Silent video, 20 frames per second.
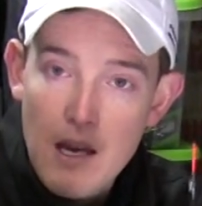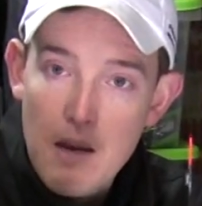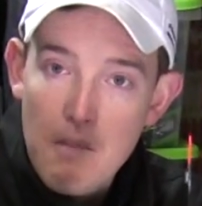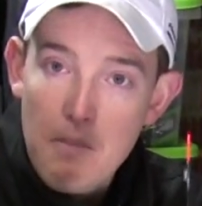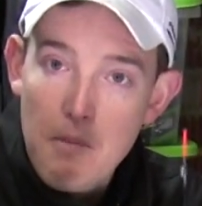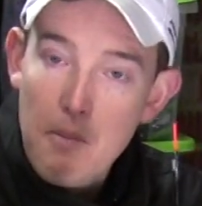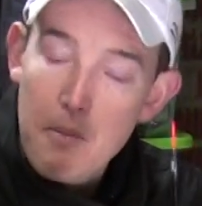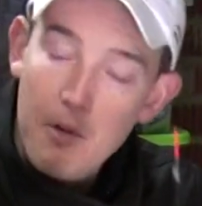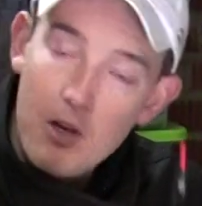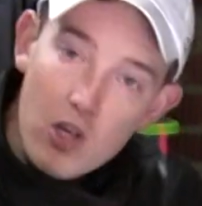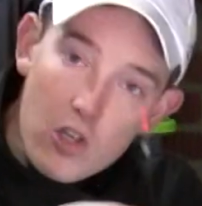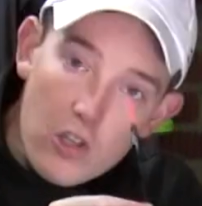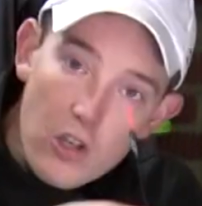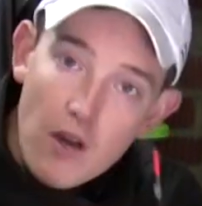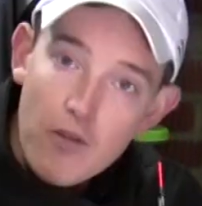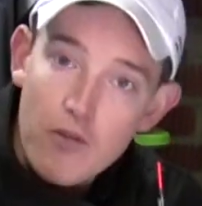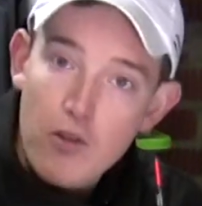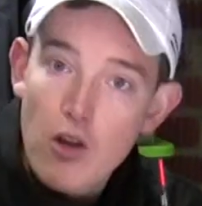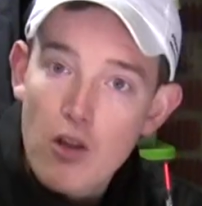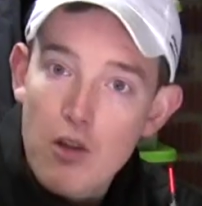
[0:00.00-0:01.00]
But because
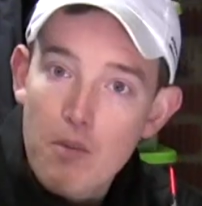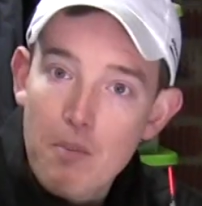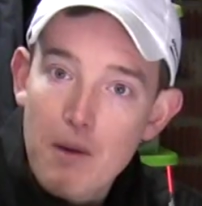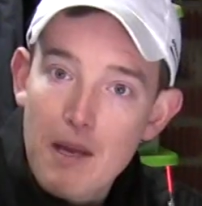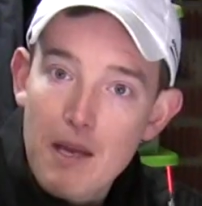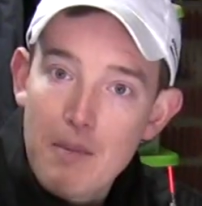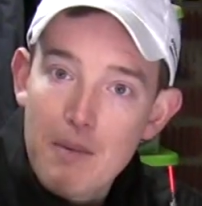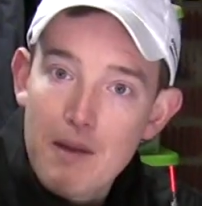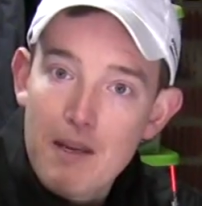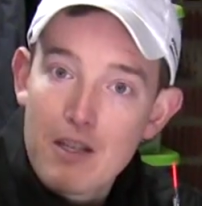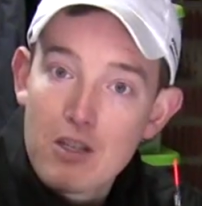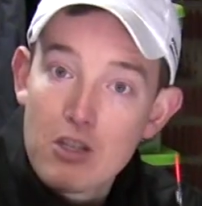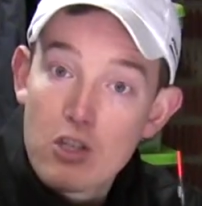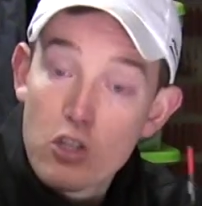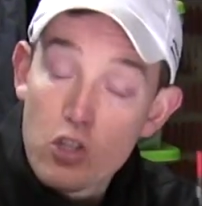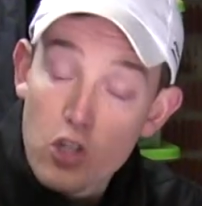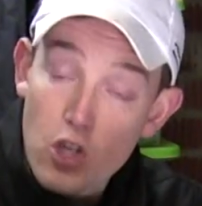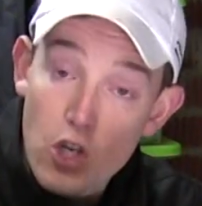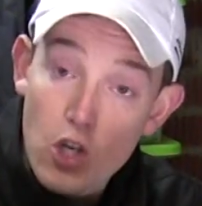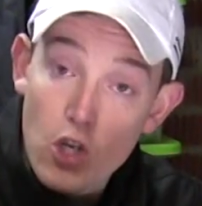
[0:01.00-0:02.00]
I've got the PB into
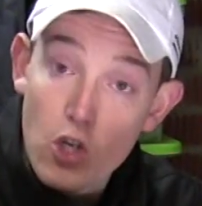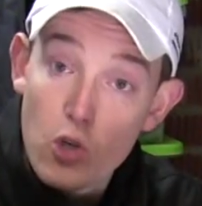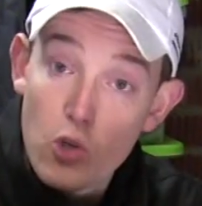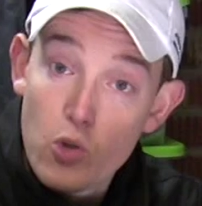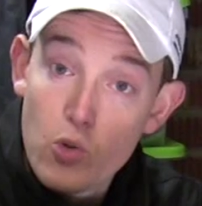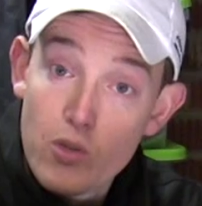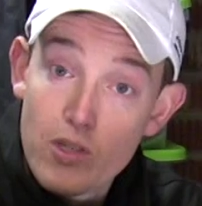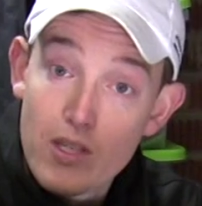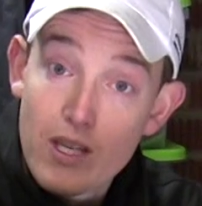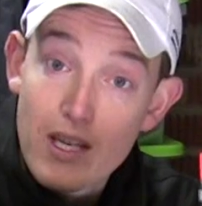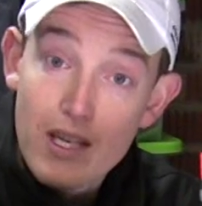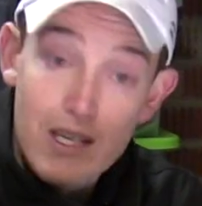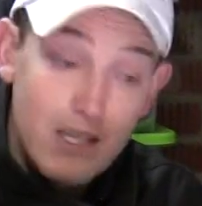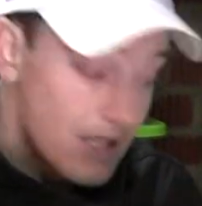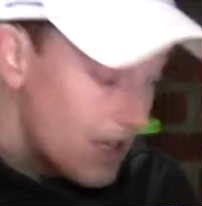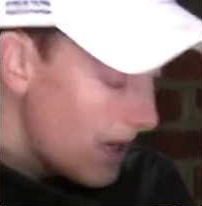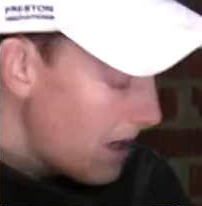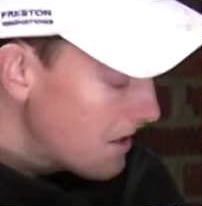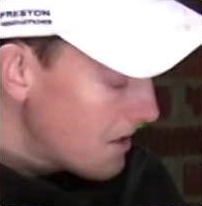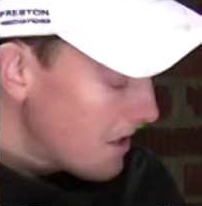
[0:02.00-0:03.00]
2s
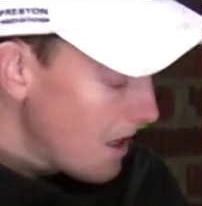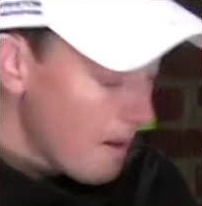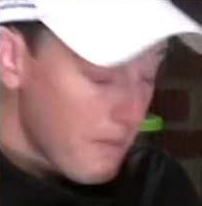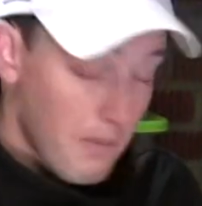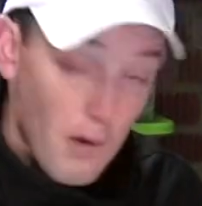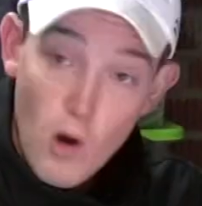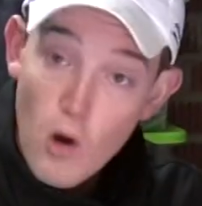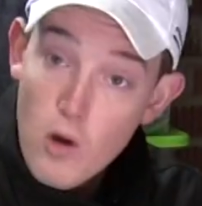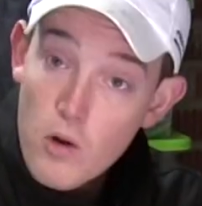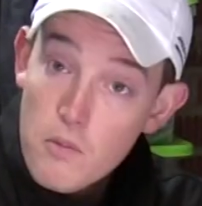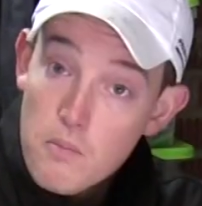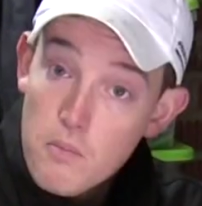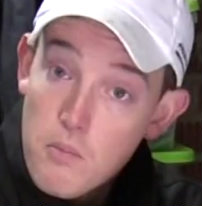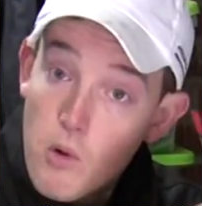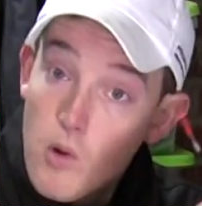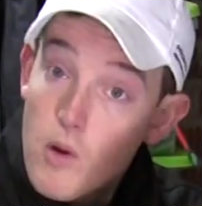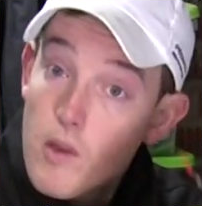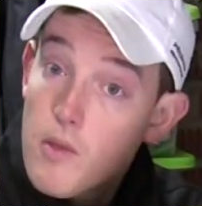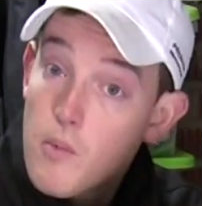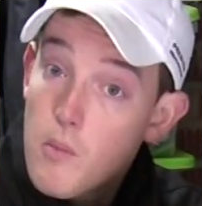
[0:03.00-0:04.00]
set up on
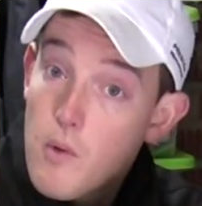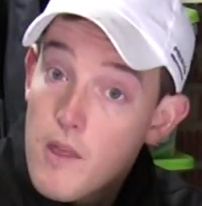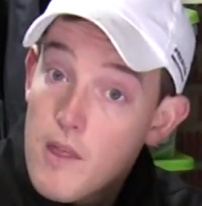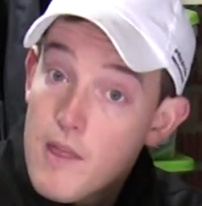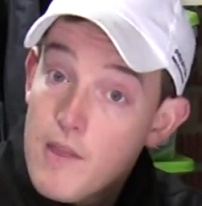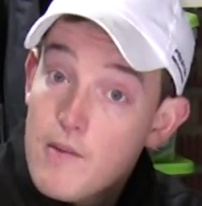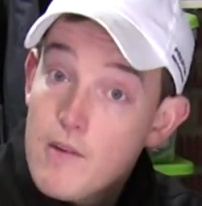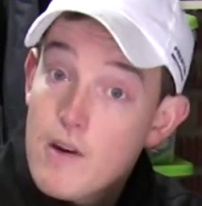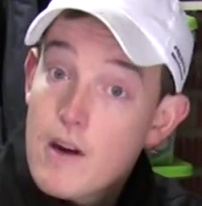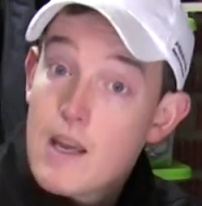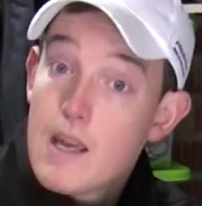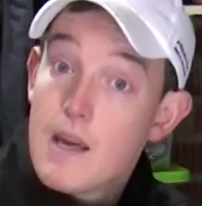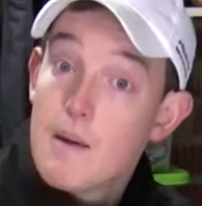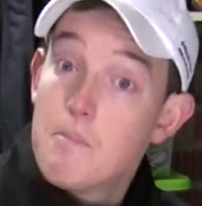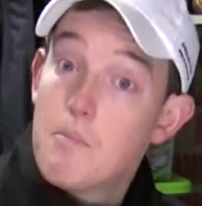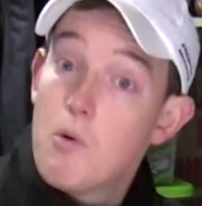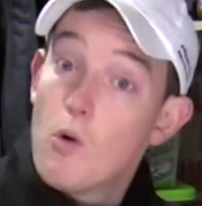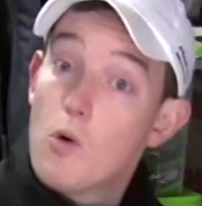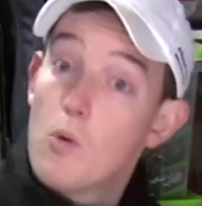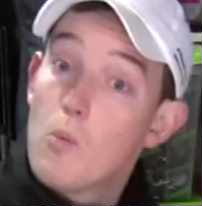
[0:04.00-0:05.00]
0.13 and
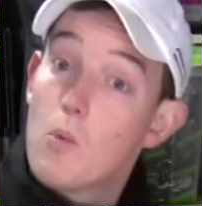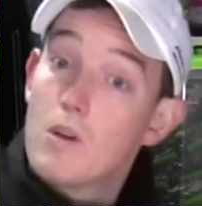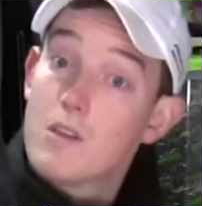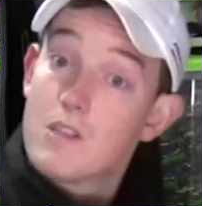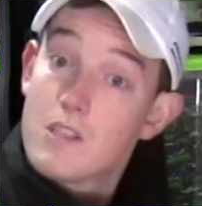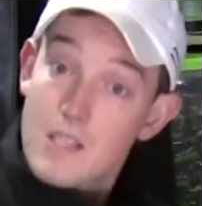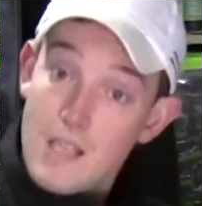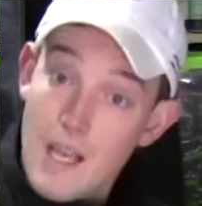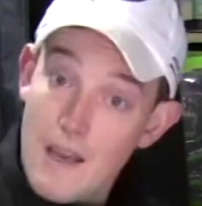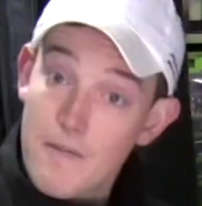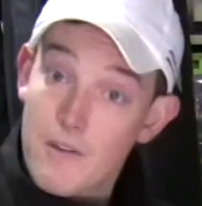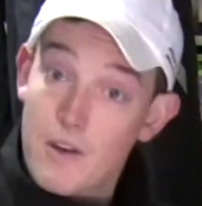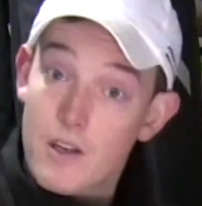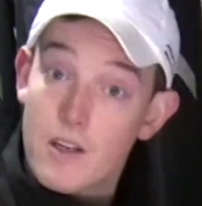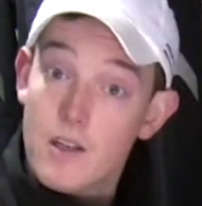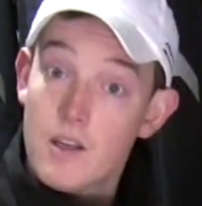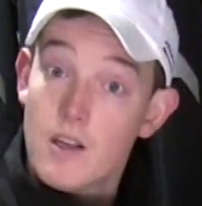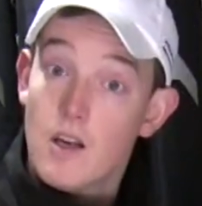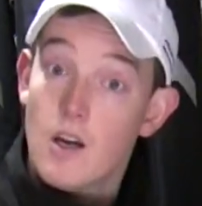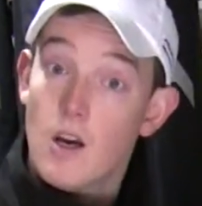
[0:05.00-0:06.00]

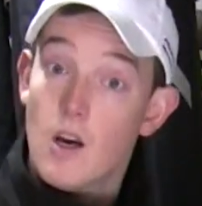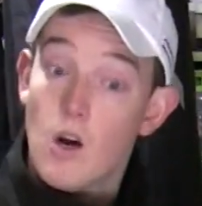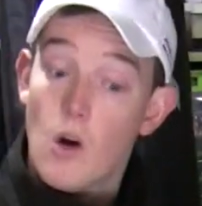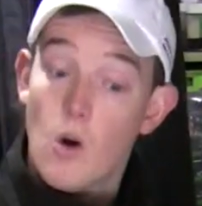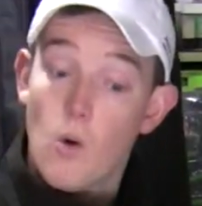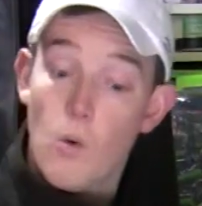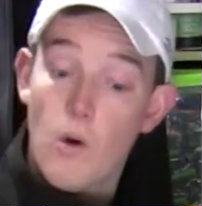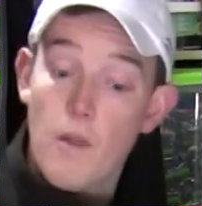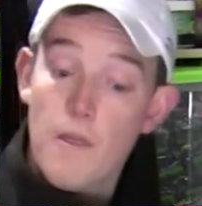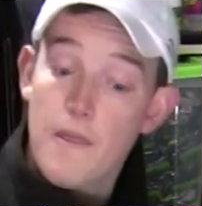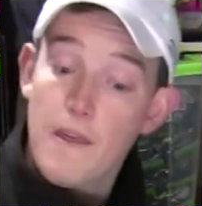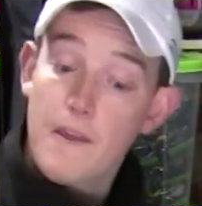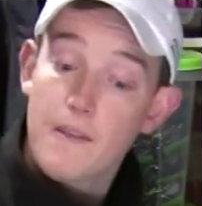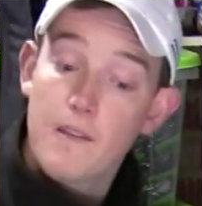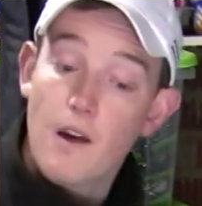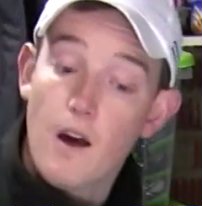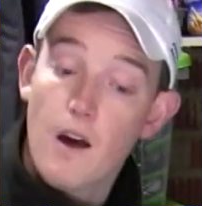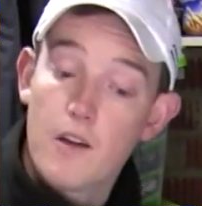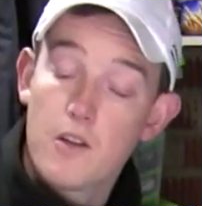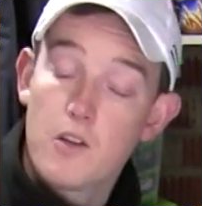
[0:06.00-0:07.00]
0.17, one thing
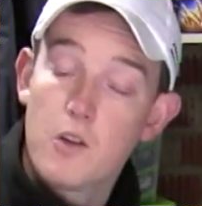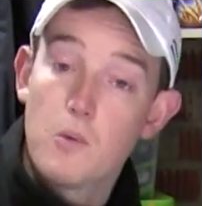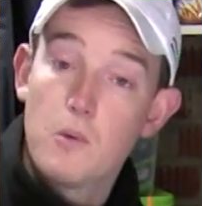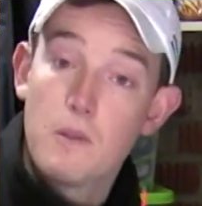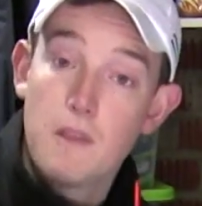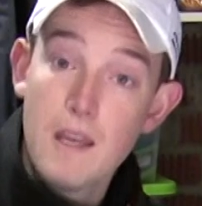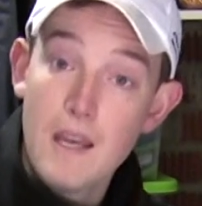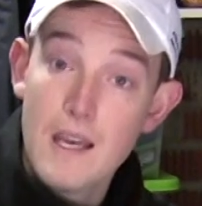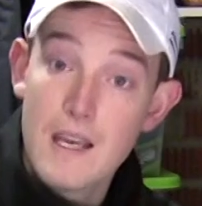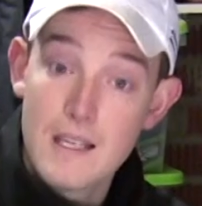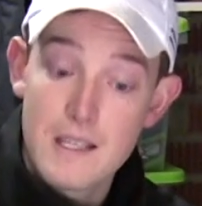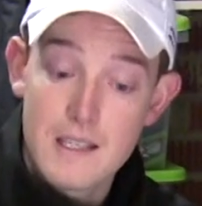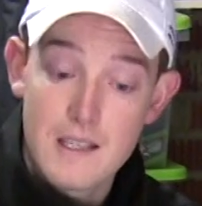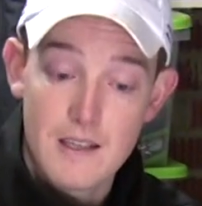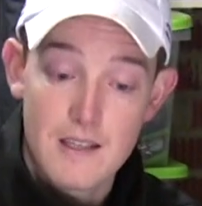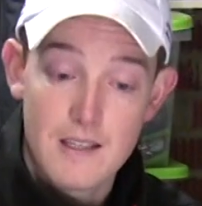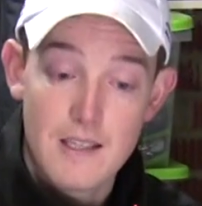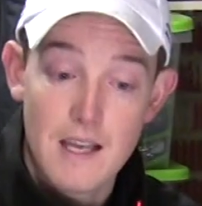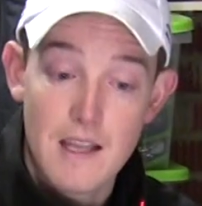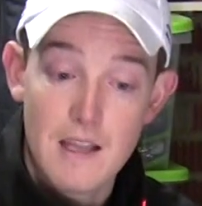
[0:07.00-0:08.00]
that I do with these is
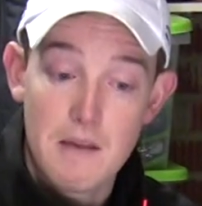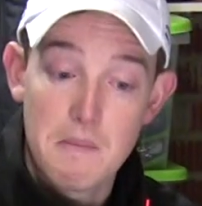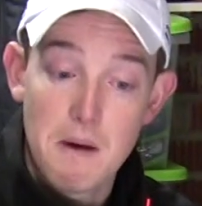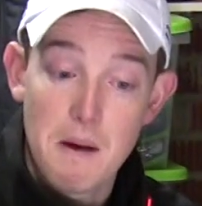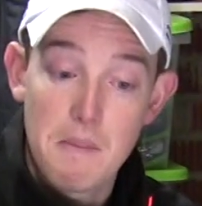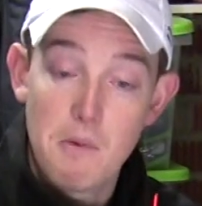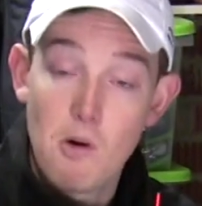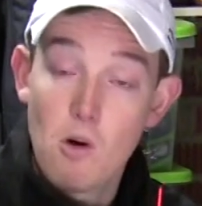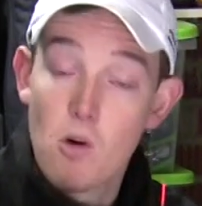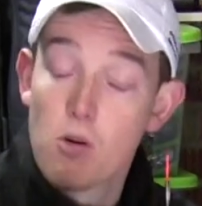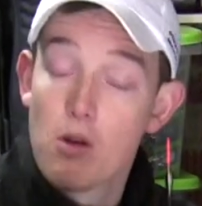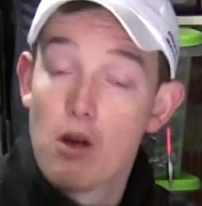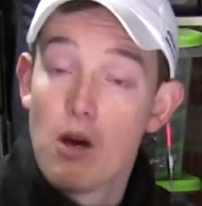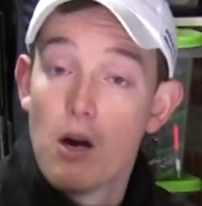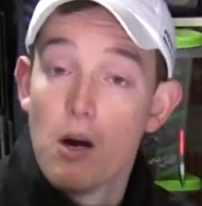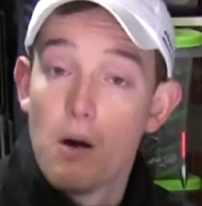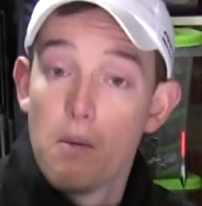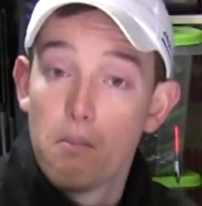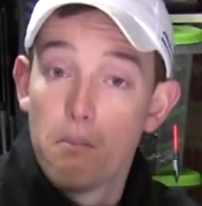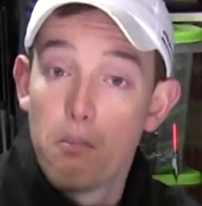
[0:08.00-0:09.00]
I set them up on
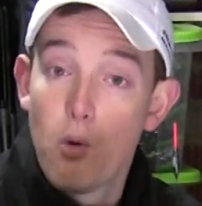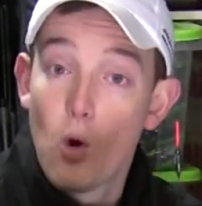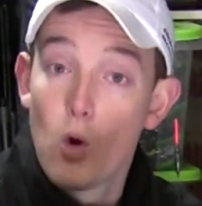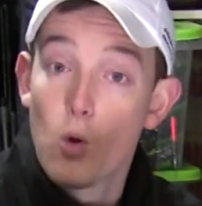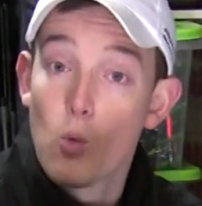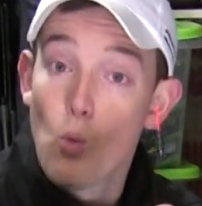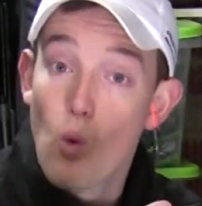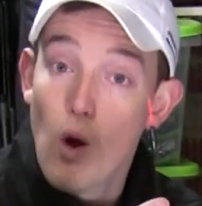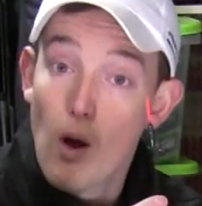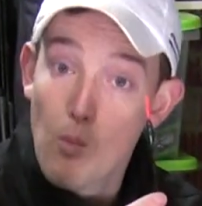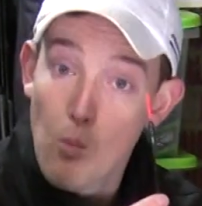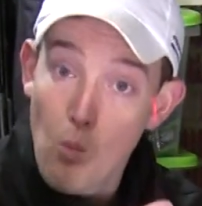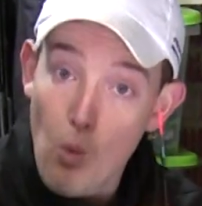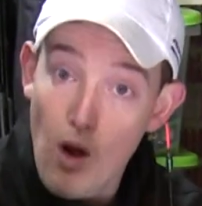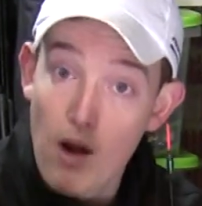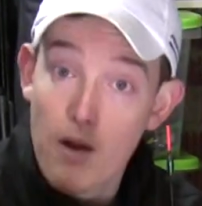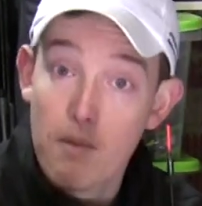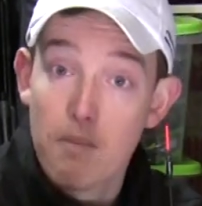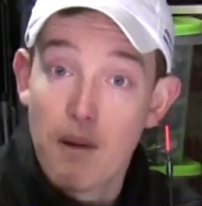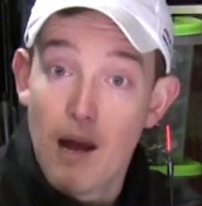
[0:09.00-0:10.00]

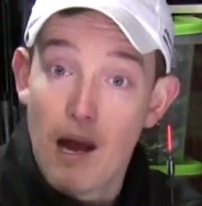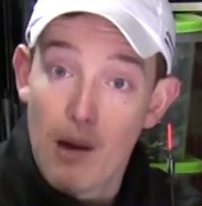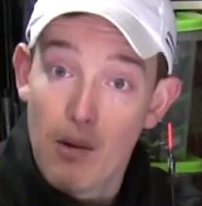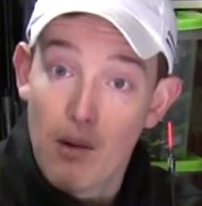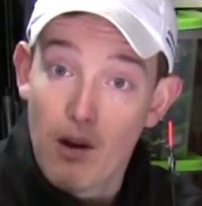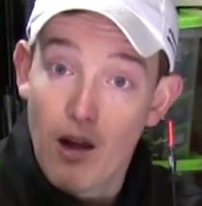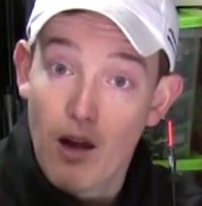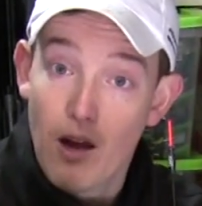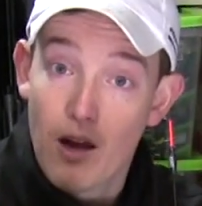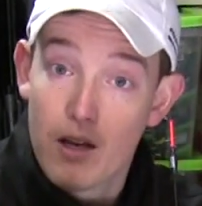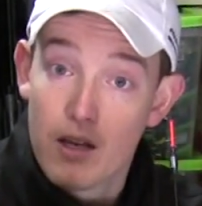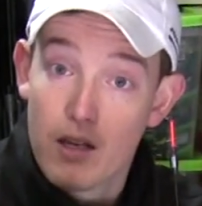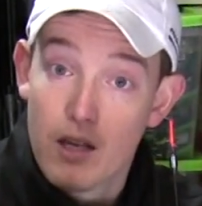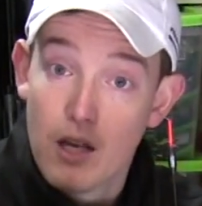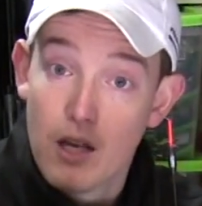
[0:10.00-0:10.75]
0.11 Powerline.